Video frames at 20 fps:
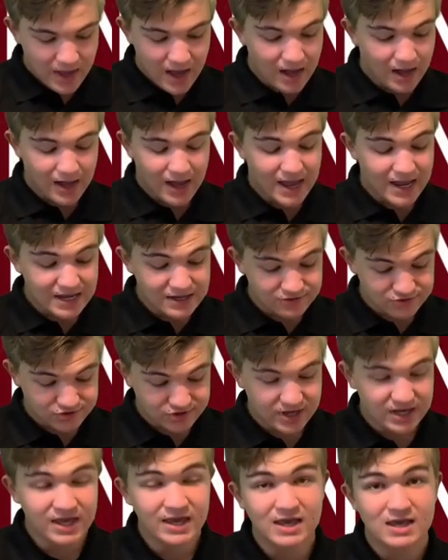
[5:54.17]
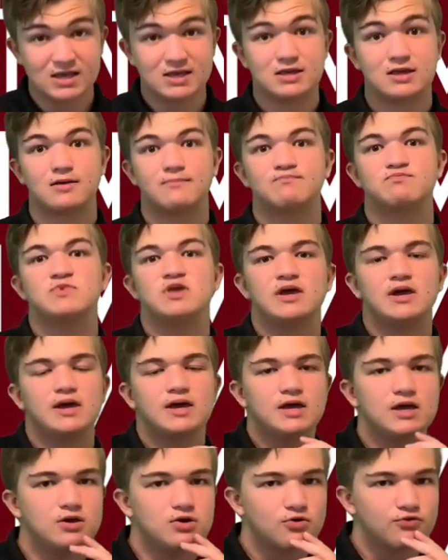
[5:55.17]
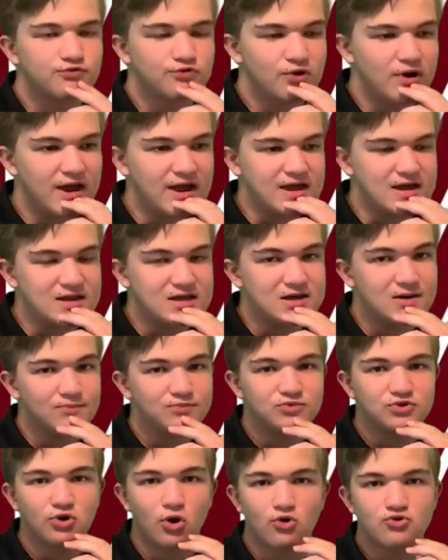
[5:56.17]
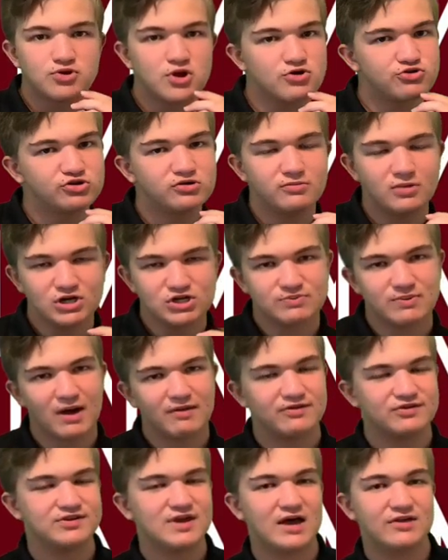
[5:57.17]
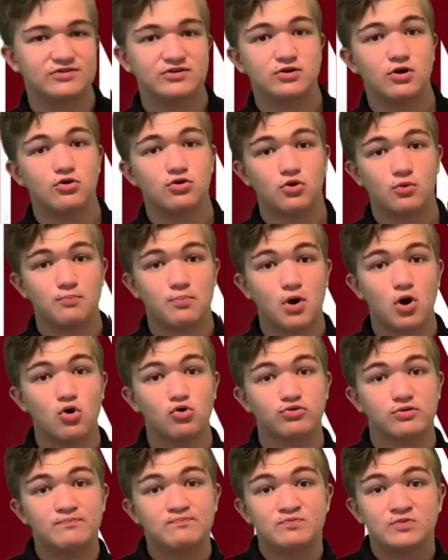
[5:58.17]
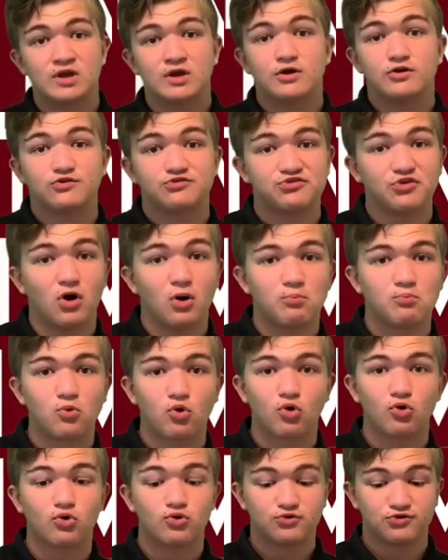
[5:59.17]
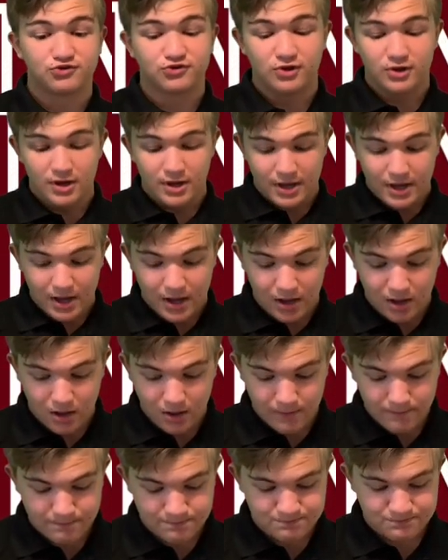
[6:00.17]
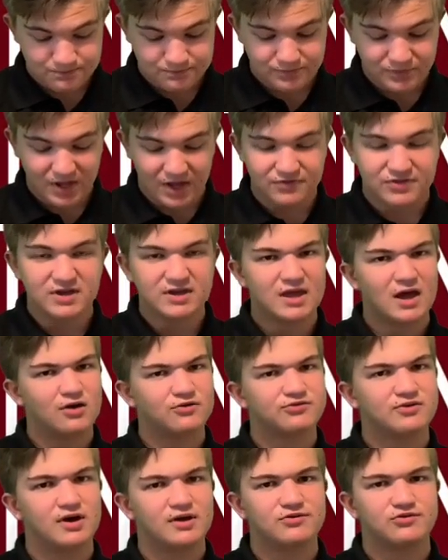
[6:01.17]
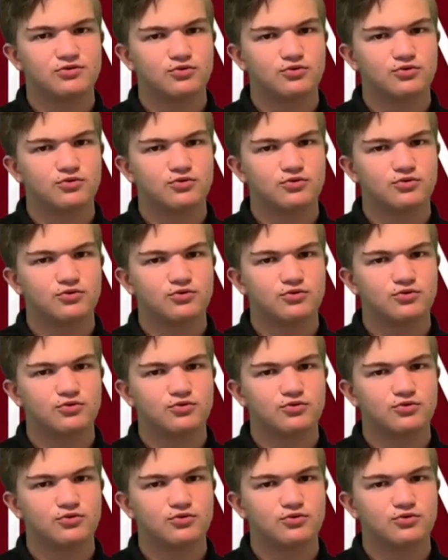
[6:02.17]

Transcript: Haynes King here for A&M. Don't know too much about these guys. I know they're both sophomores. I think Calzon's a